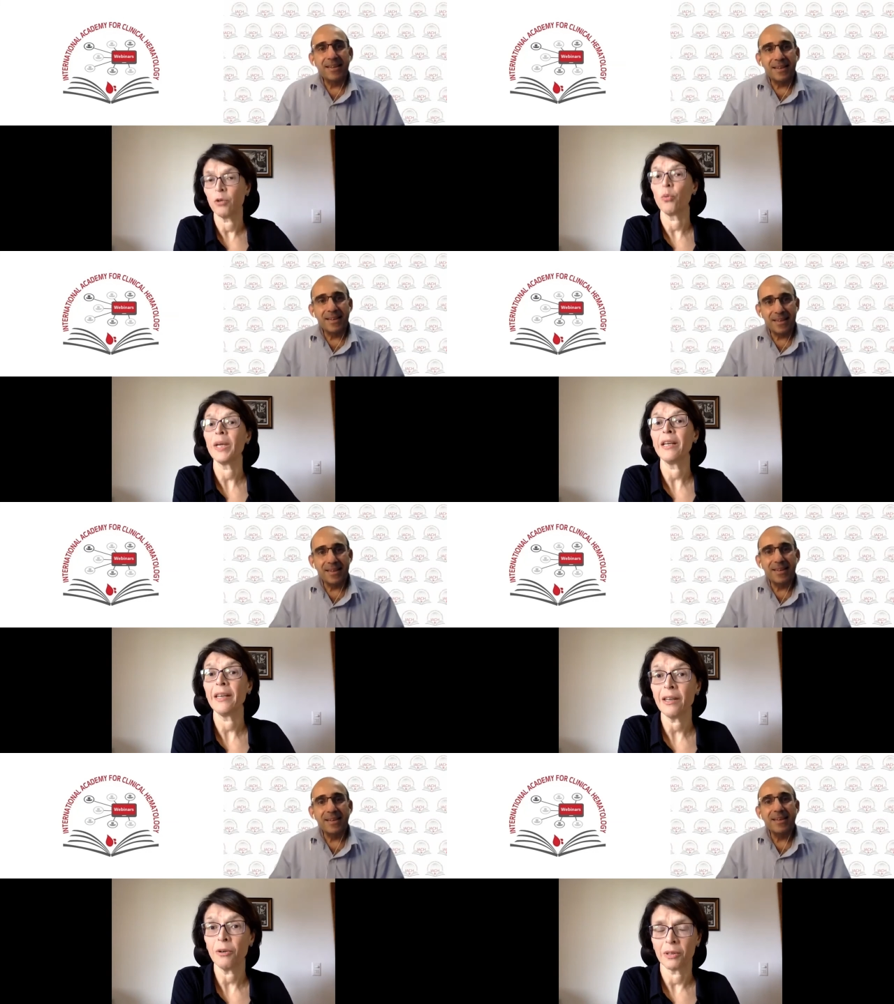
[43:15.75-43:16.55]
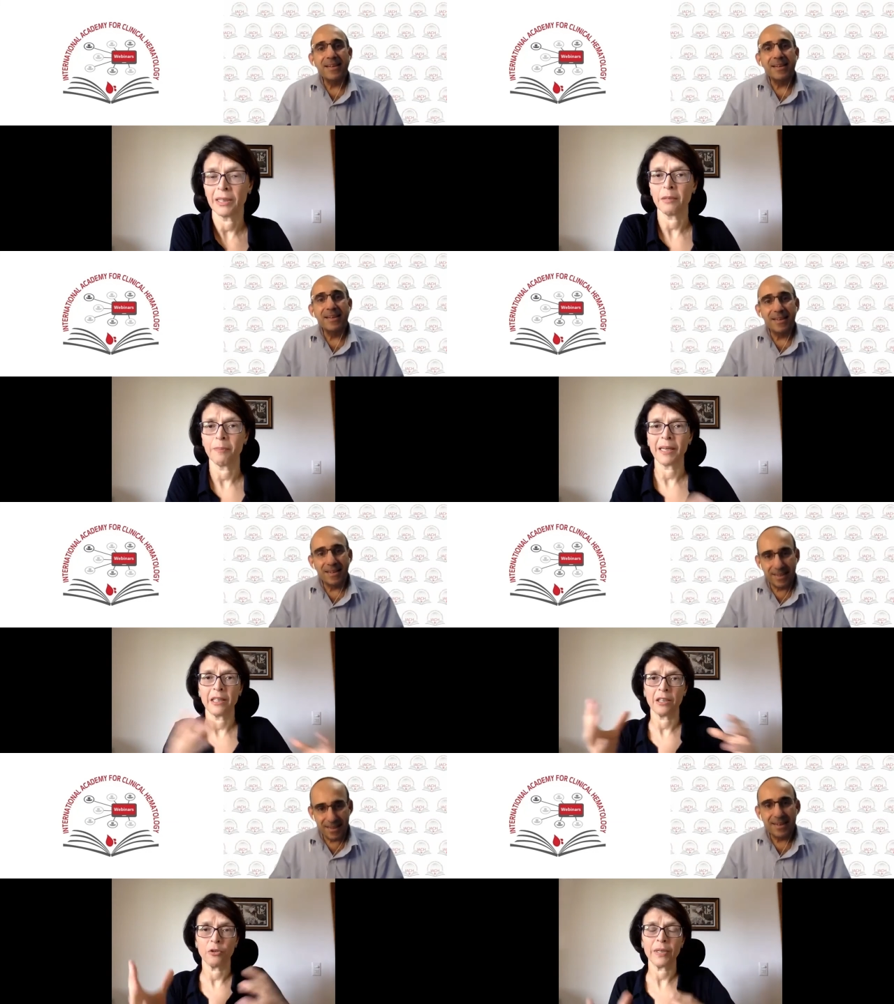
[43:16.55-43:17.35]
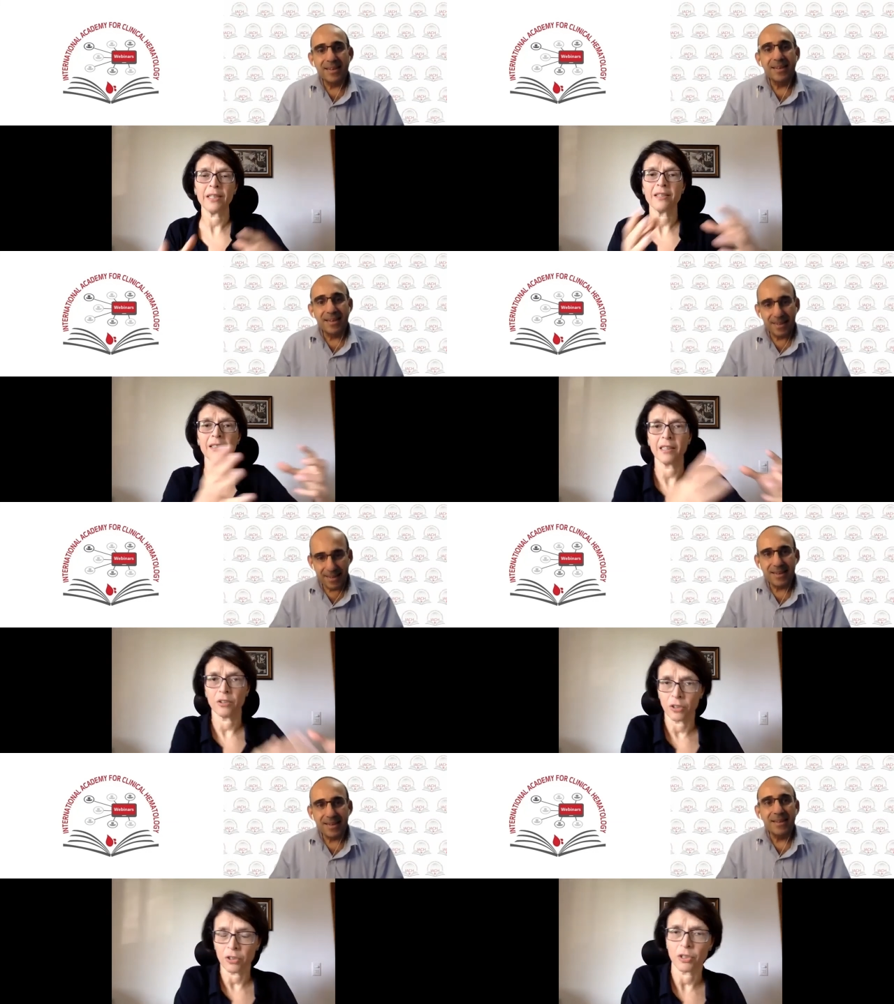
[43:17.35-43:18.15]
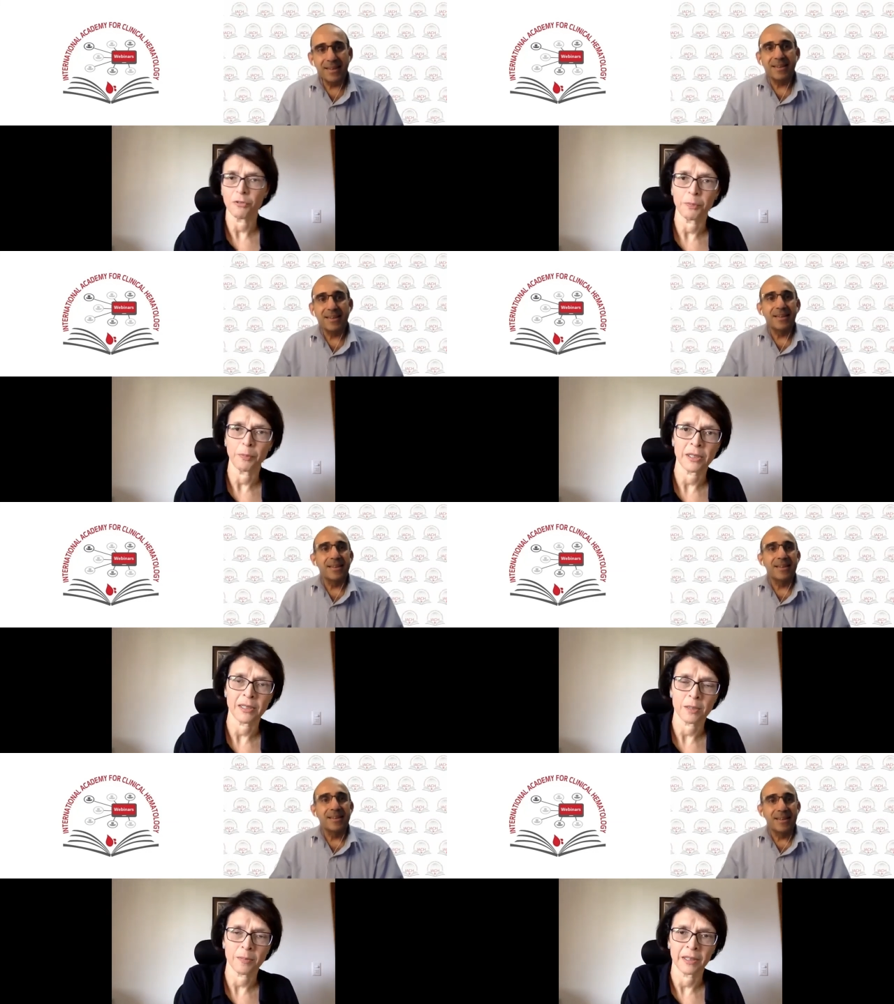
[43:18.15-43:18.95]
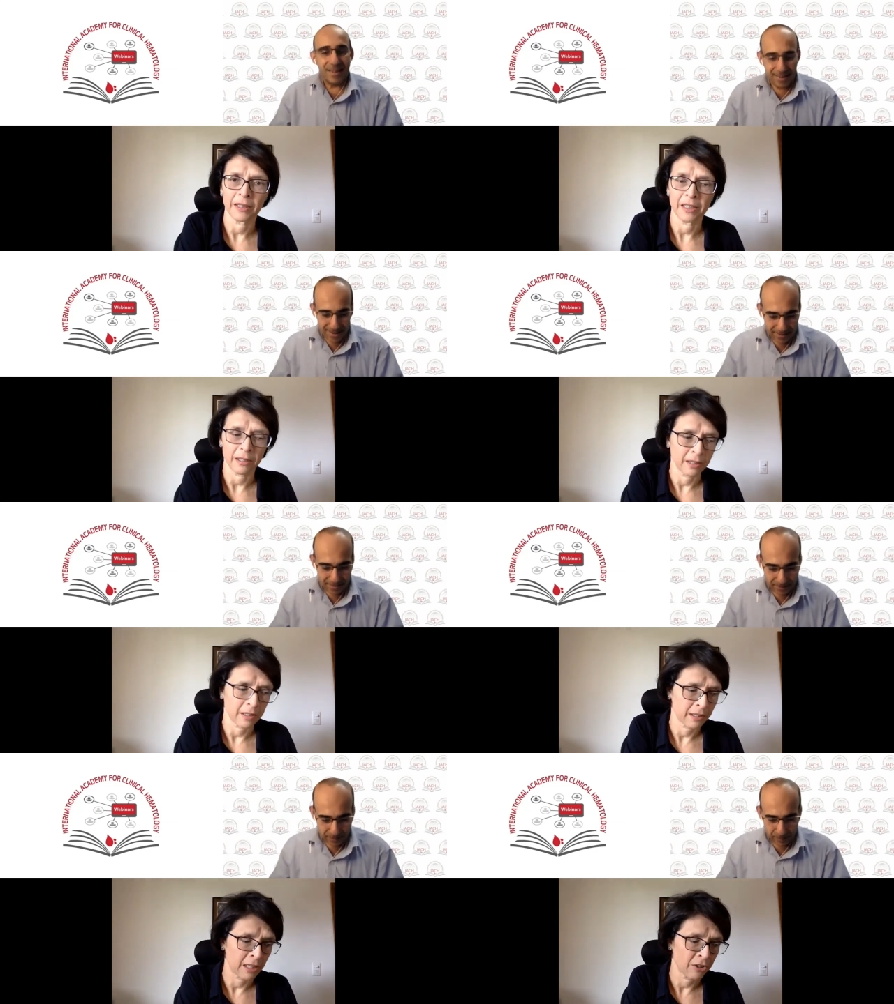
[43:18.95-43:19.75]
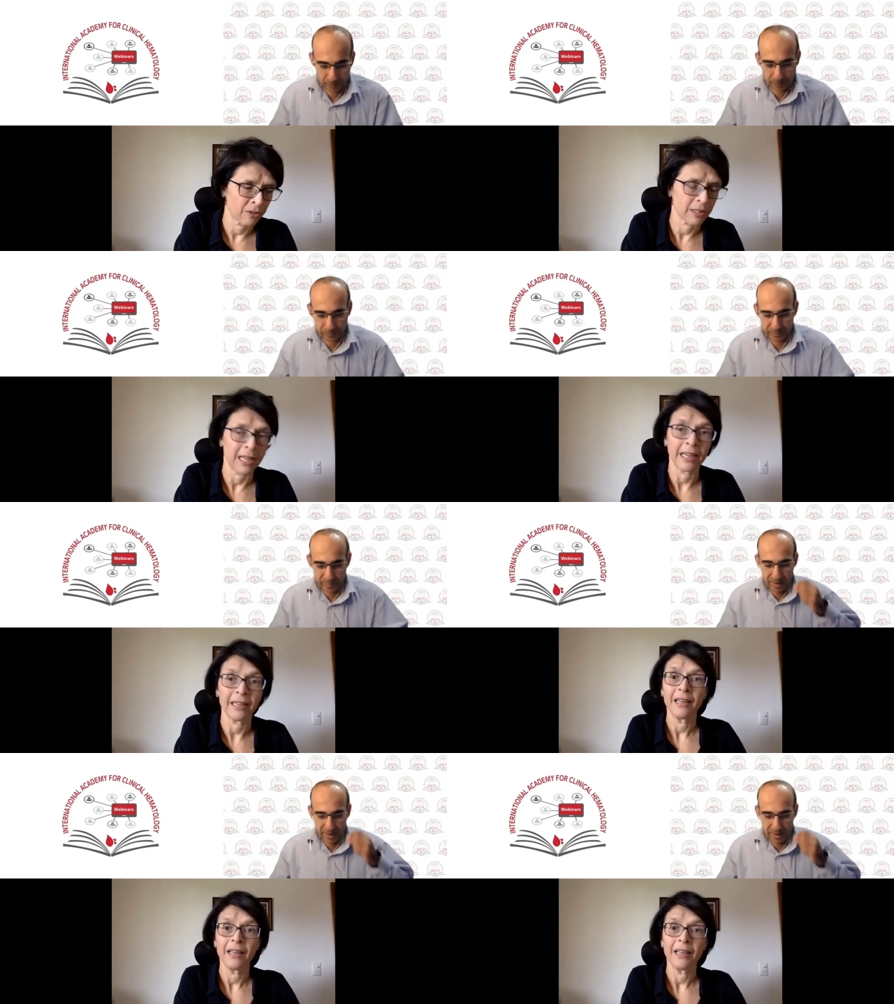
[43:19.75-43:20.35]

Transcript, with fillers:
Speaker 1: We knew that by decreasing the dose of post-transplantation Cy,